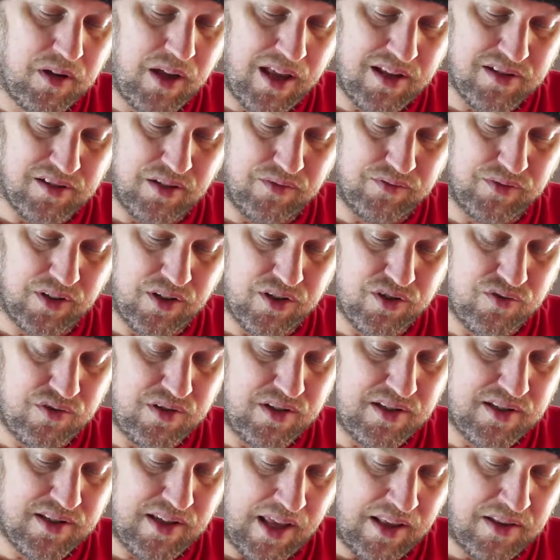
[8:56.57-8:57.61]
has lived on the
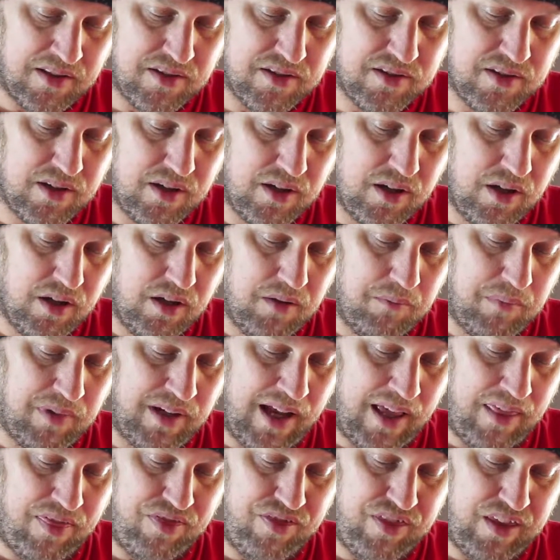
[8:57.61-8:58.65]
streets since,
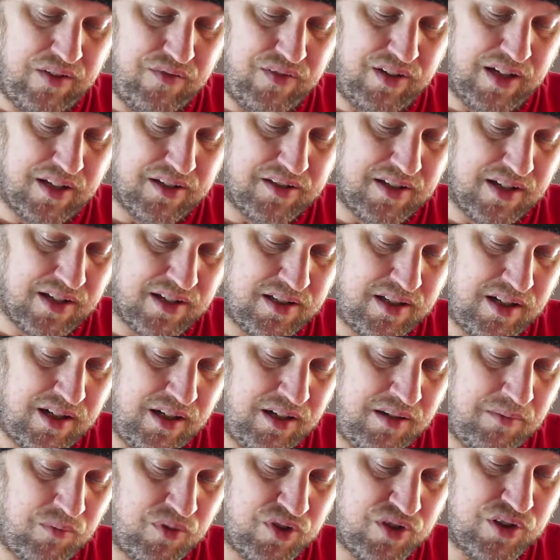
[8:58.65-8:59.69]
began thieving at 16
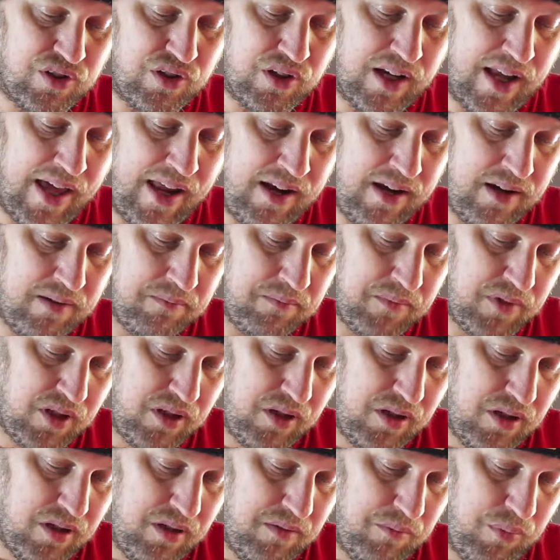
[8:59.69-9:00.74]
and was good at it.
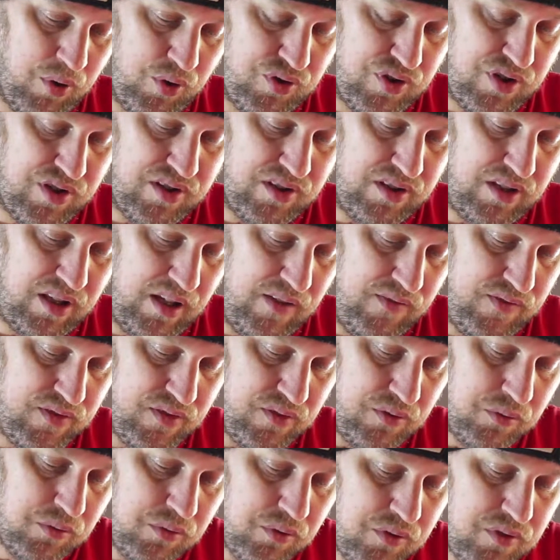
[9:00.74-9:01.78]
Purchased thieves'
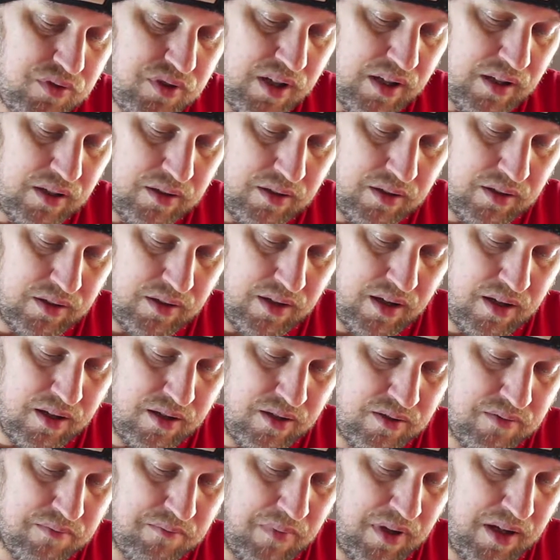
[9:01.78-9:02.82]
tools and
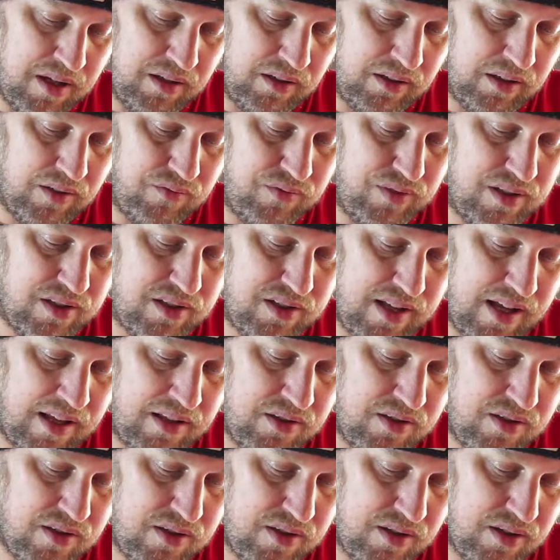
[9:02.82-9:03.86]
has made a living
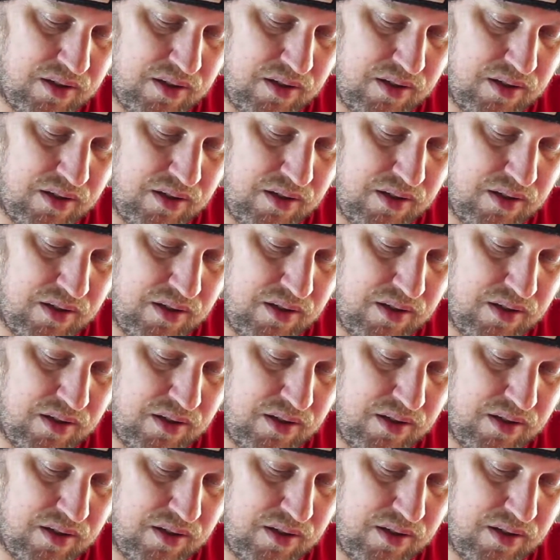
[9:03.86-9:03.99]
since.